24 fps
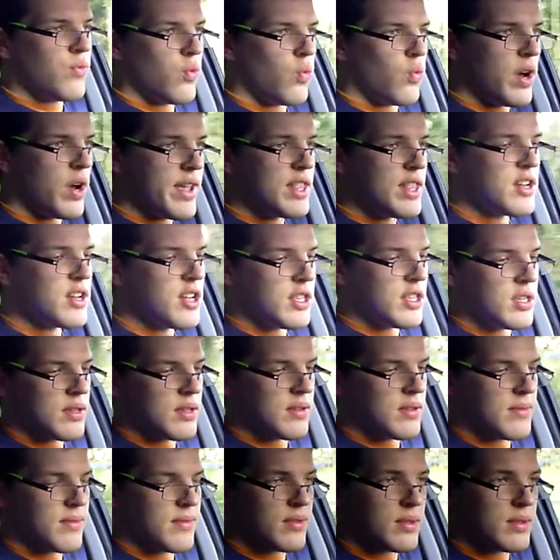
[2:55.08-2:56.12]
why not?
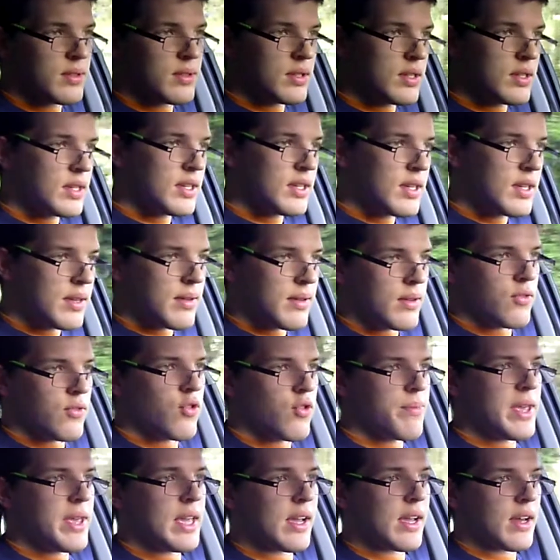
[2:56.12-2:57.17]
We
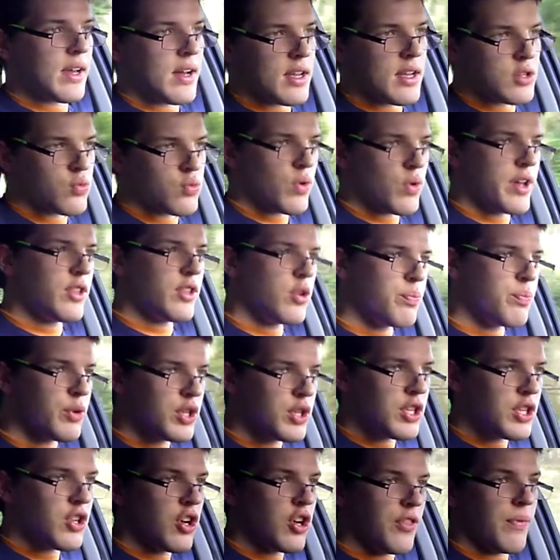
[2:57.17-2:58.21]
make cars, why not put
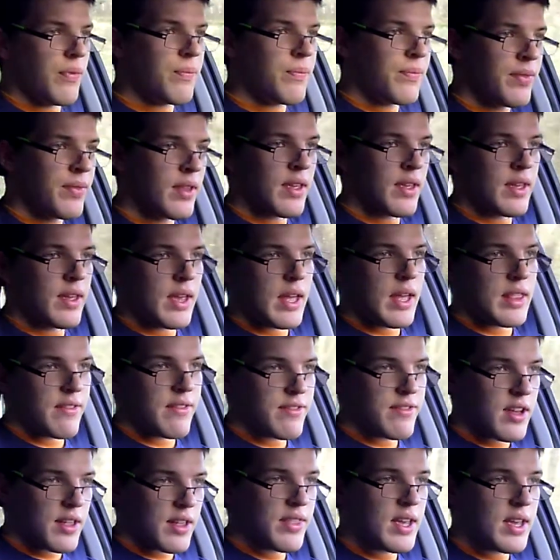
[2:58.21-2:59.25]
it on? They've
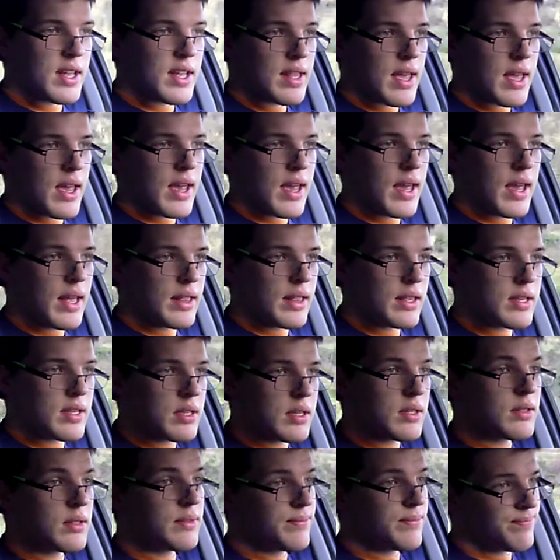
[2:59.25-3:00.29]
done that, and
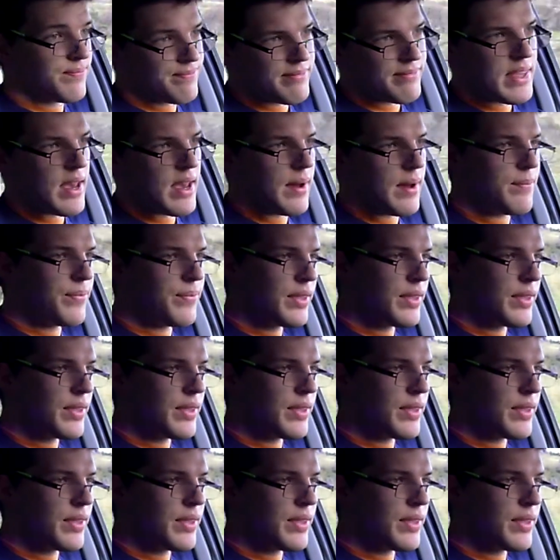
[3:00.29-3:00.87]
yeah,